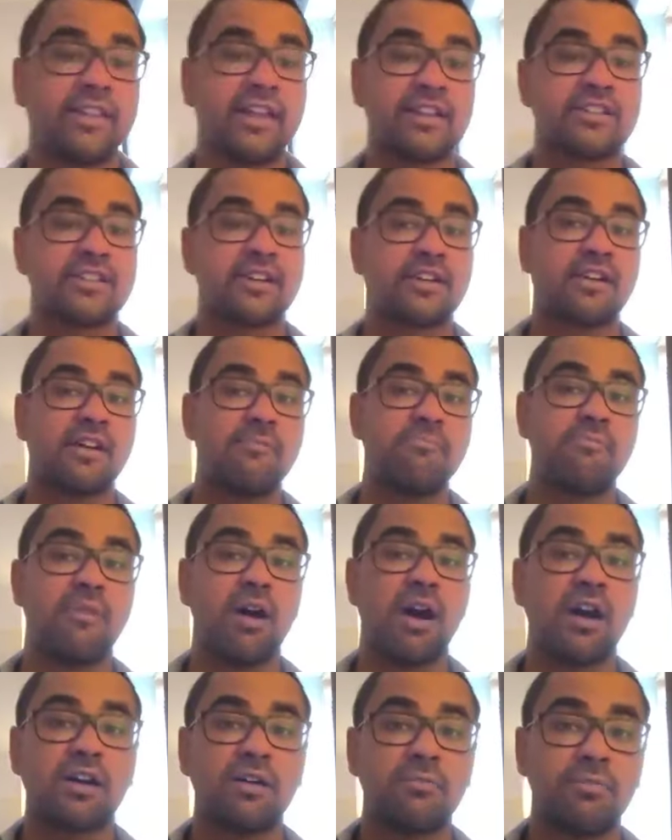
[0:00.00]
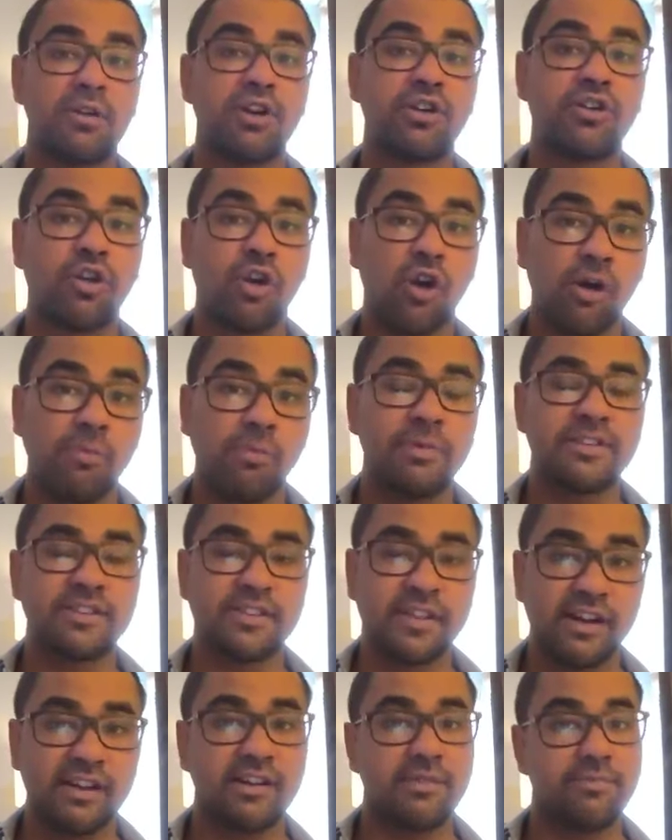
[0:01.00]
That's a remarkable drop in
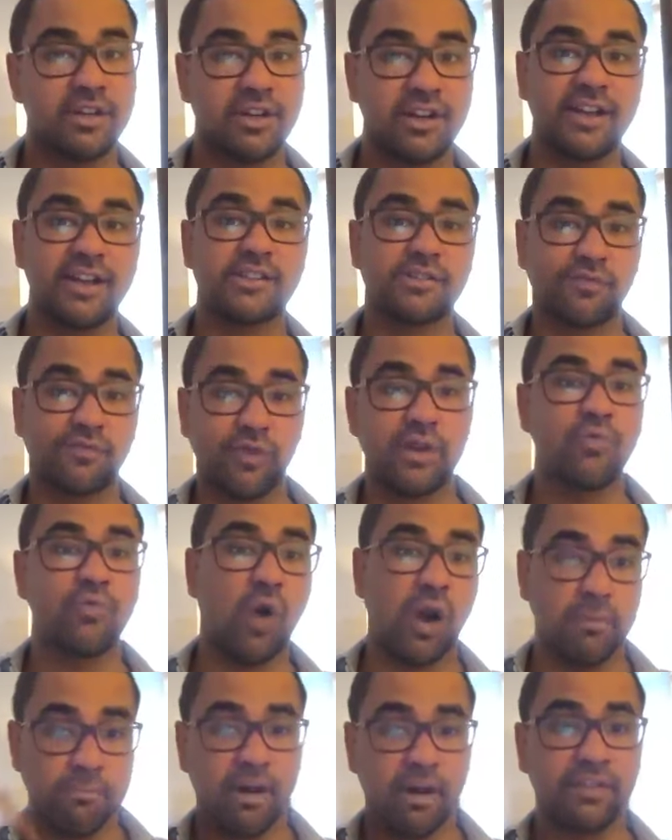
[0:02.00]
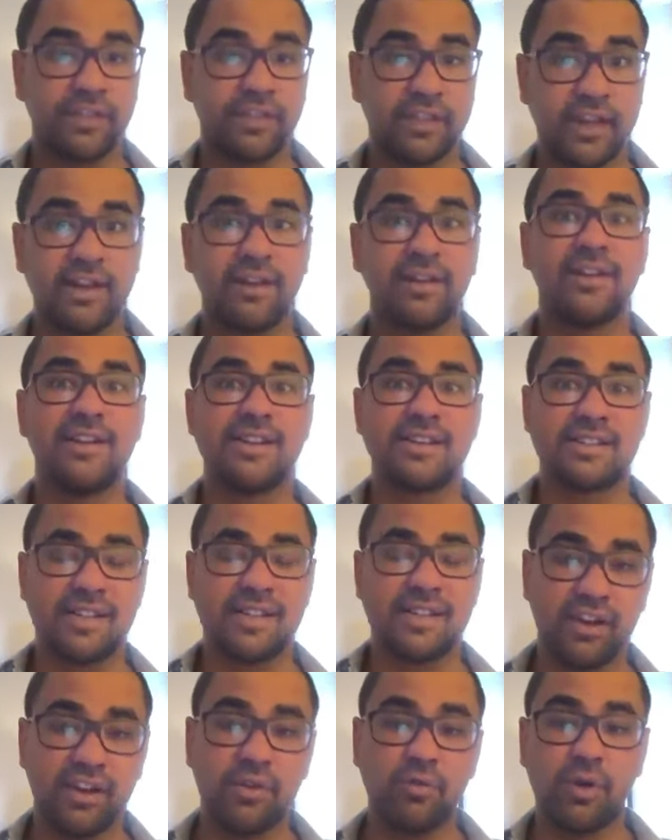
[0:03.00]
sentiment, guys, in 1 month. Yeah,
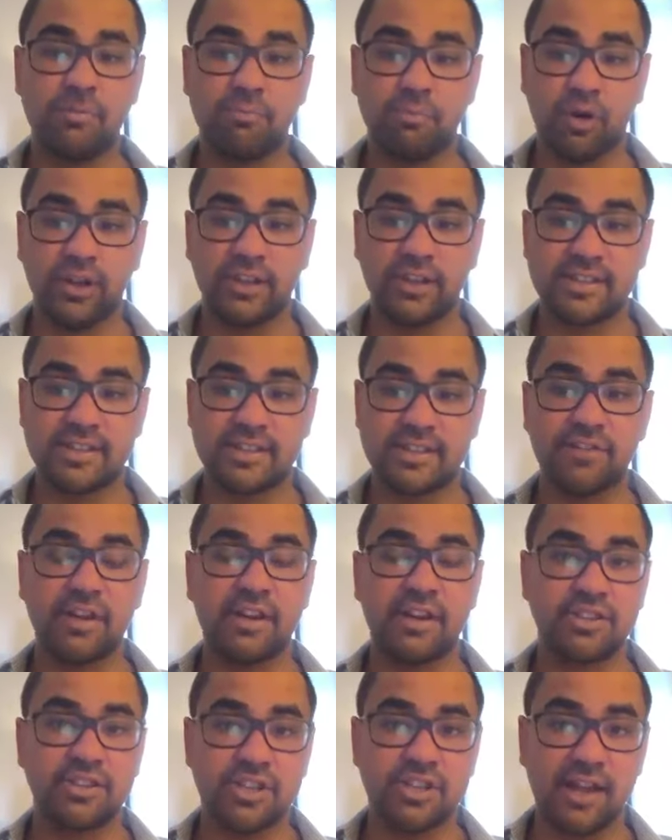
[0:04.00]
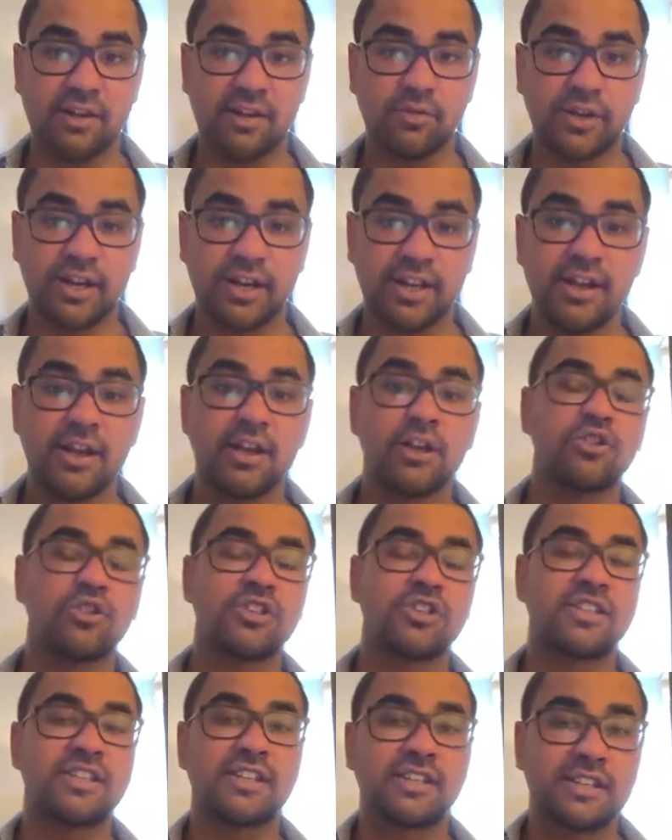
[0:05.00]
71.7 in January to
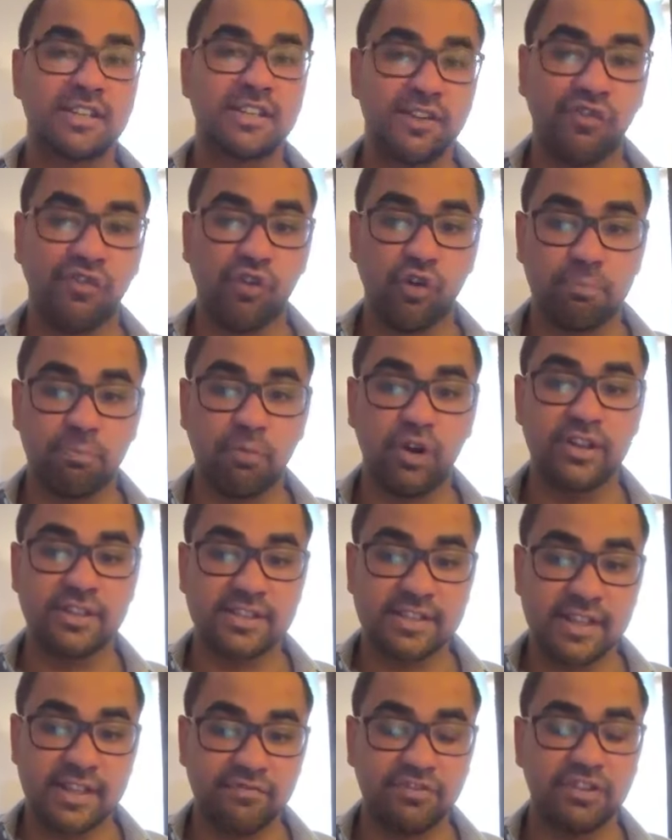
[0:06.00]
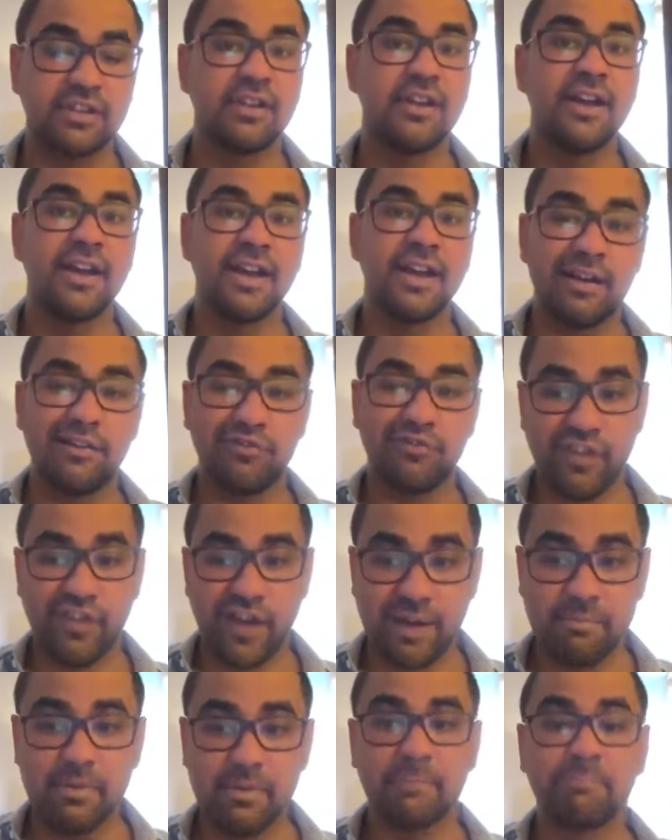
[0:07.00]
64.7 in
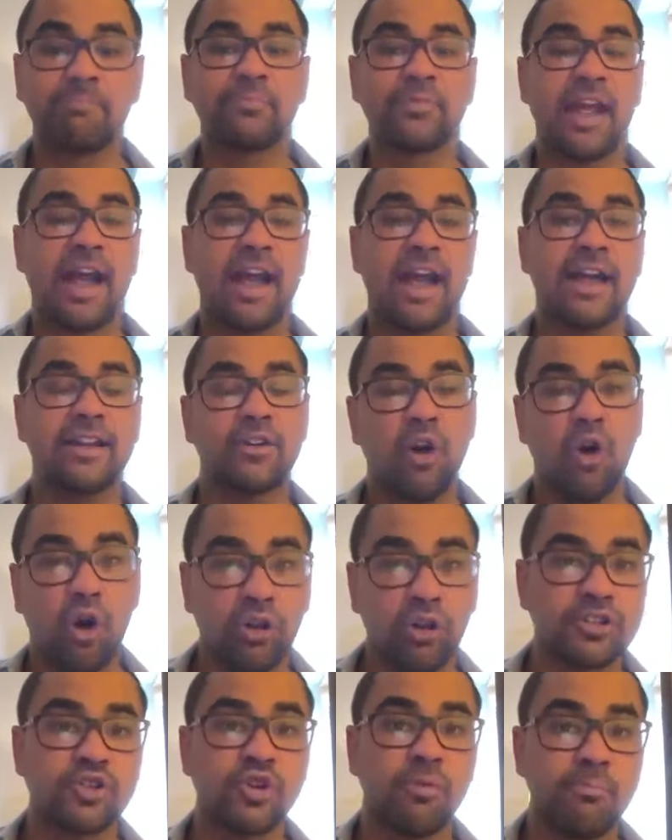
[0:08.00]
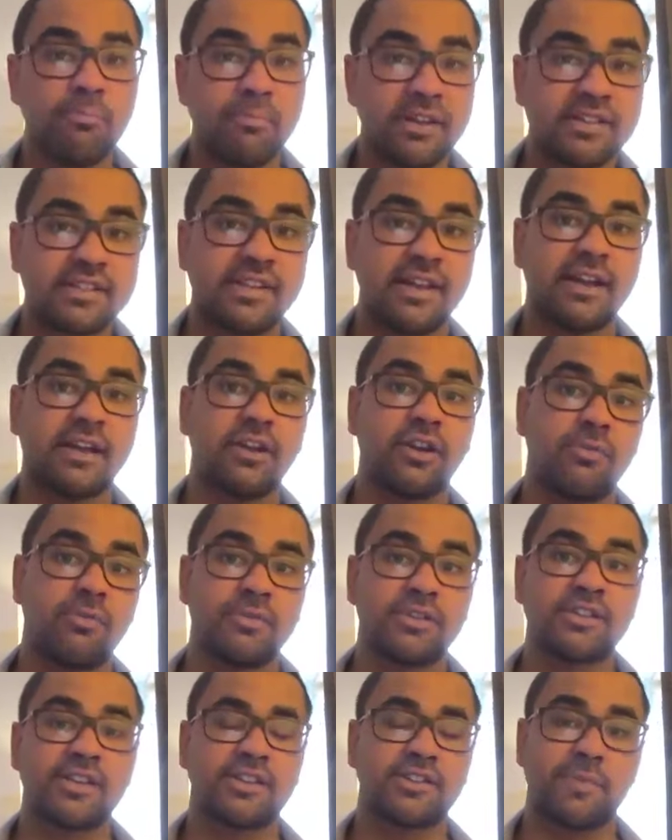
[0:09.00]
Feb. And it also missed
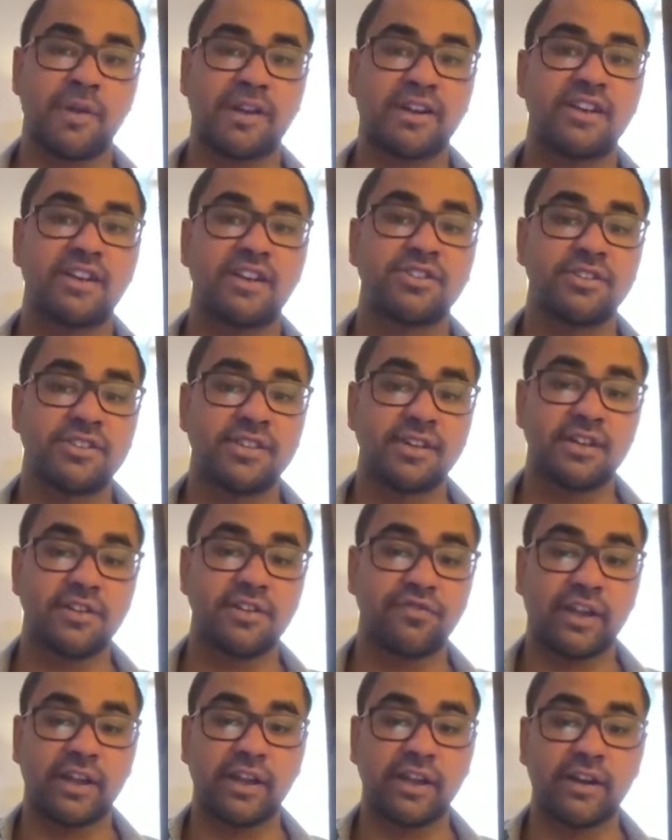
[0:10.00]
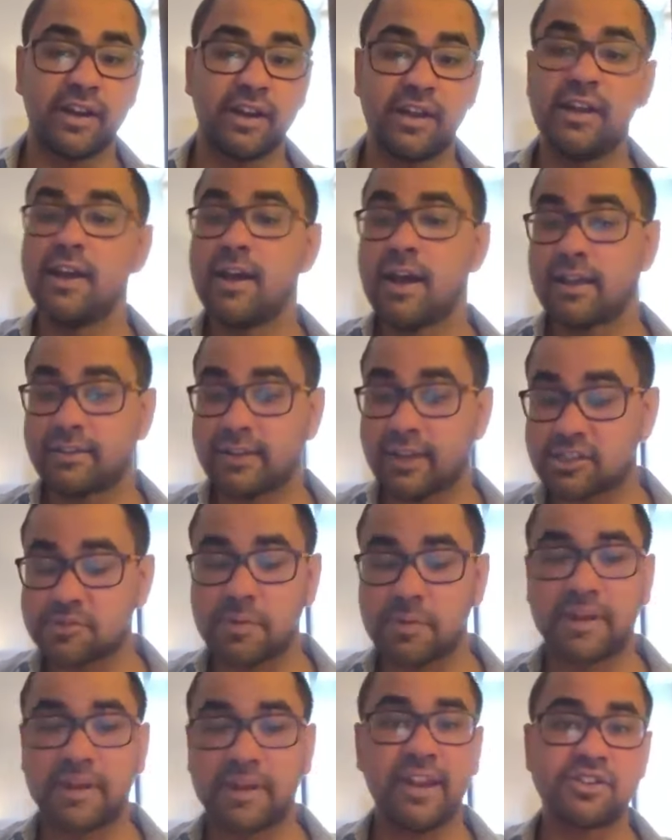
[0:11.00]
economist expectations significantly. The
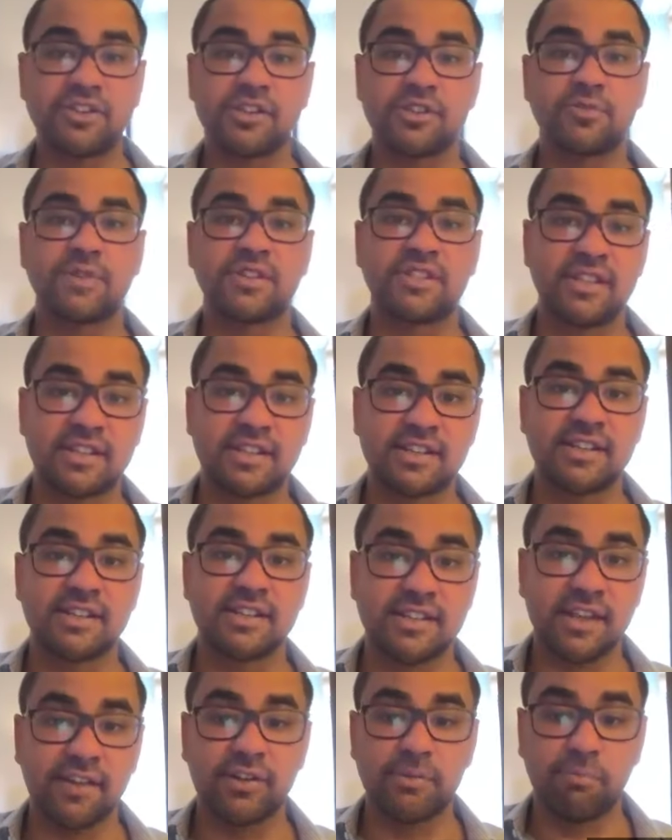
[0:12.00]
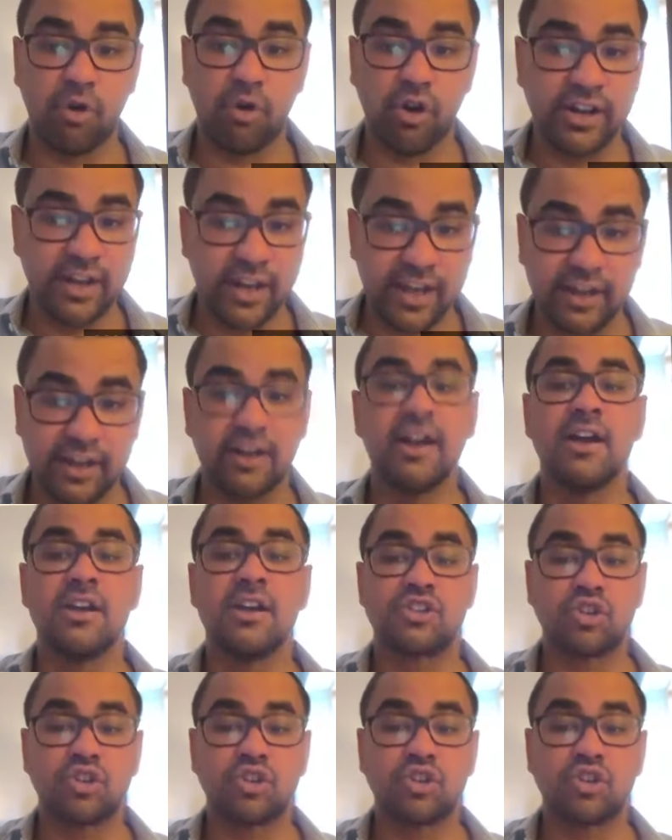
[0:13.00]
expectations were 67.8.